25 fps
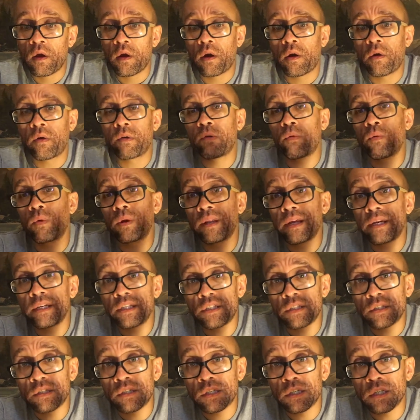How are your
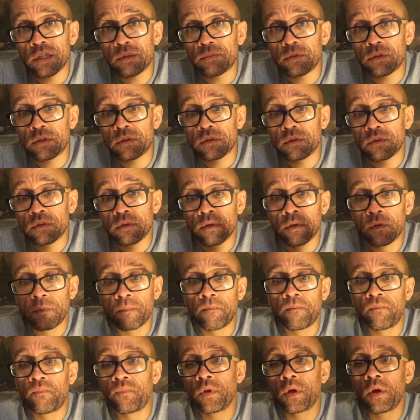relationships?
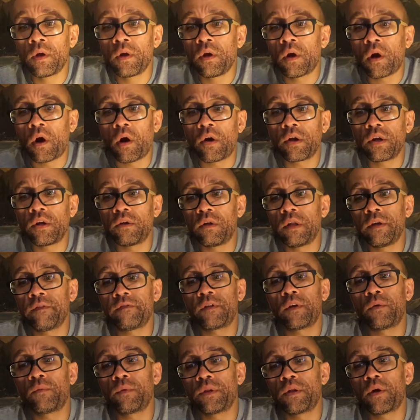Are you
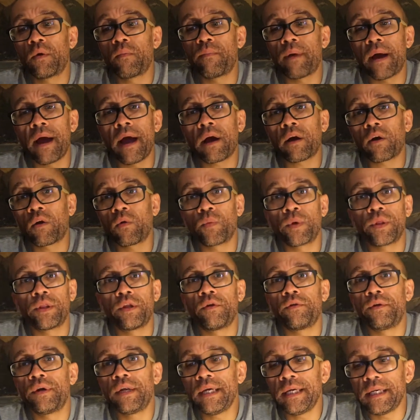lifting with your back or with
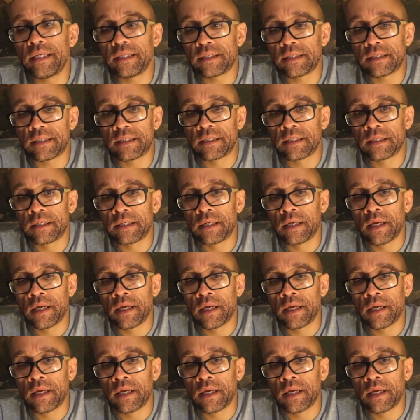your knees?